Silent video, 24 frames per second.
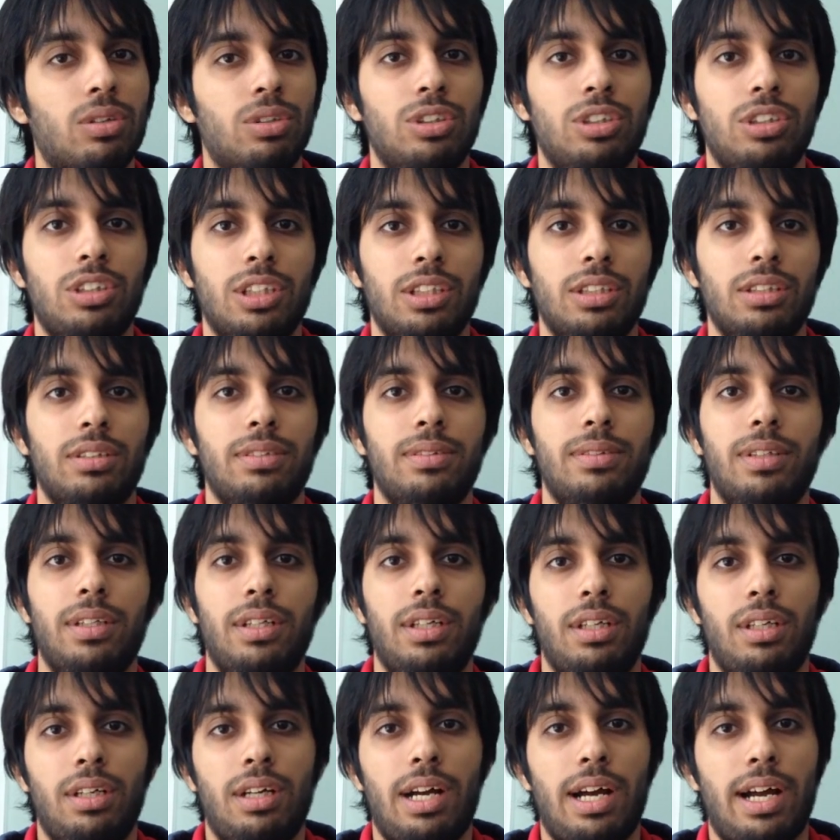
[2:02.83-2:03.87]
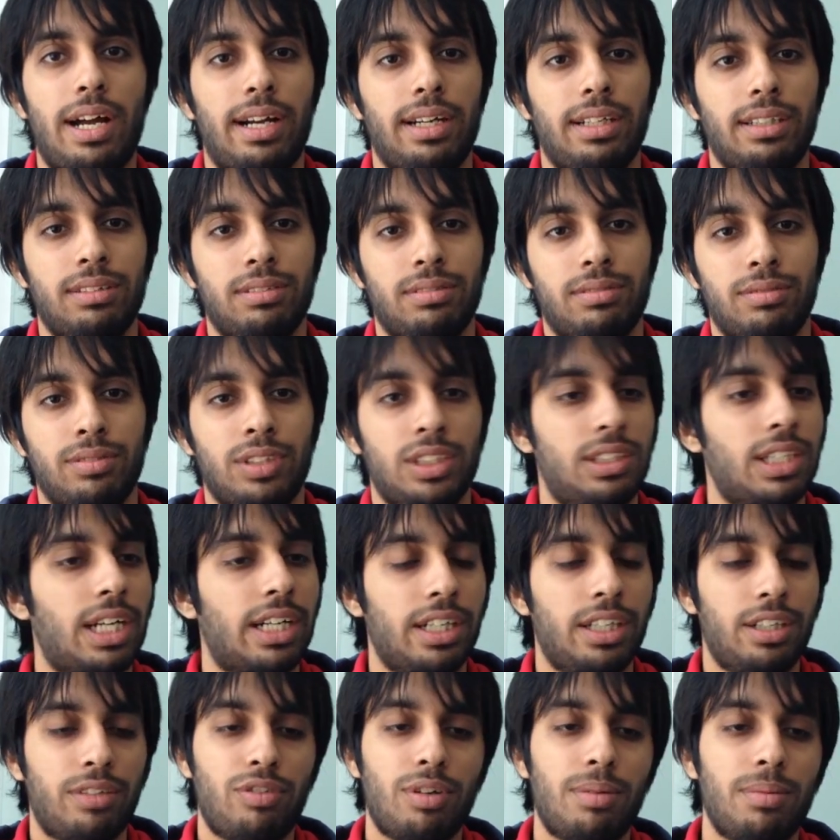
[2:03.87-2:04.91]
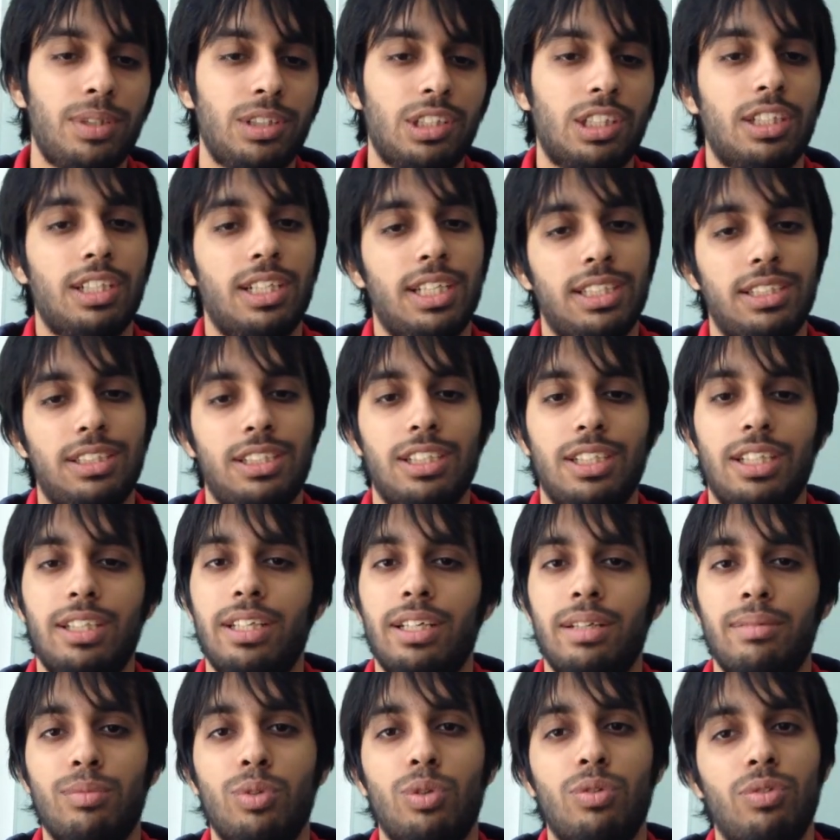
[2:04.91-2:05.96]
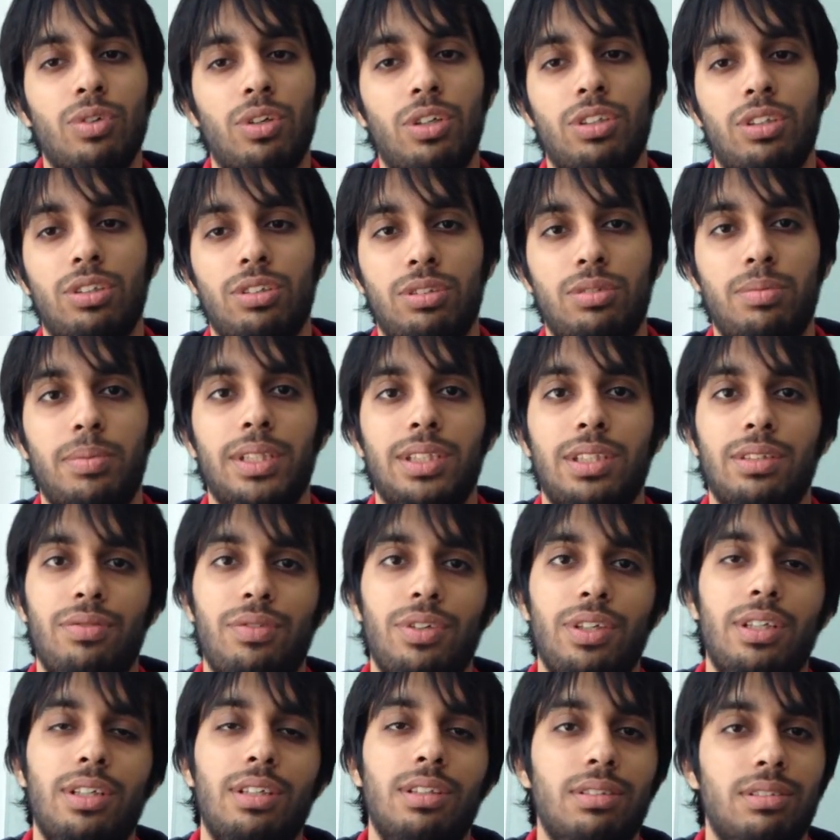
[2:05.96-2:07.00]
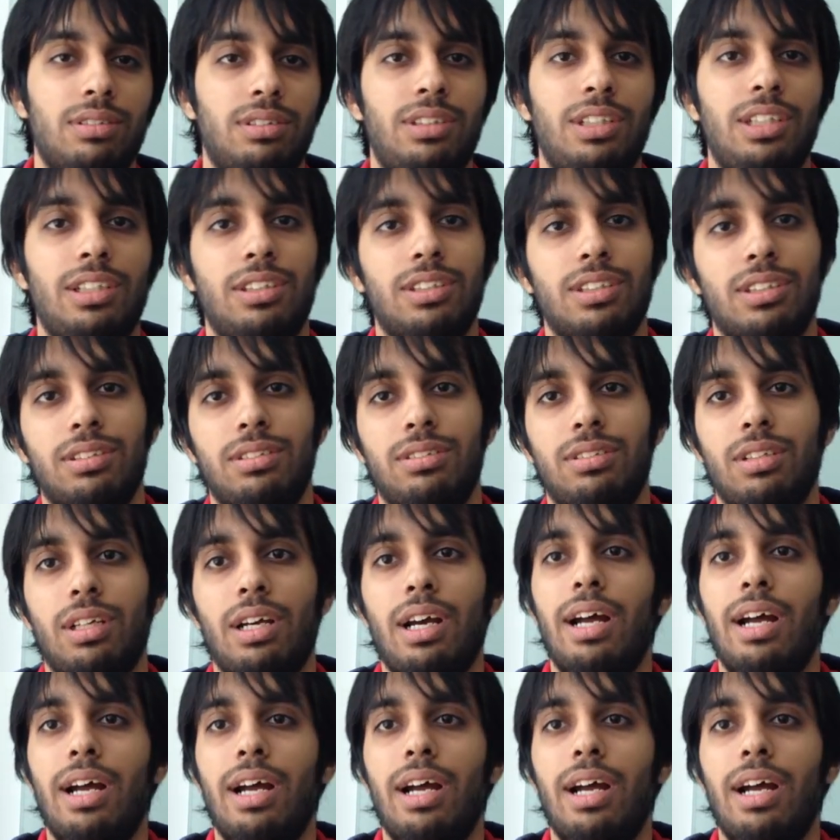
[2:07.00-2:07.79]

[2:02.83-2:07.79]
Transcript: question, and we started from a generalized stage and then moved on to specific stages,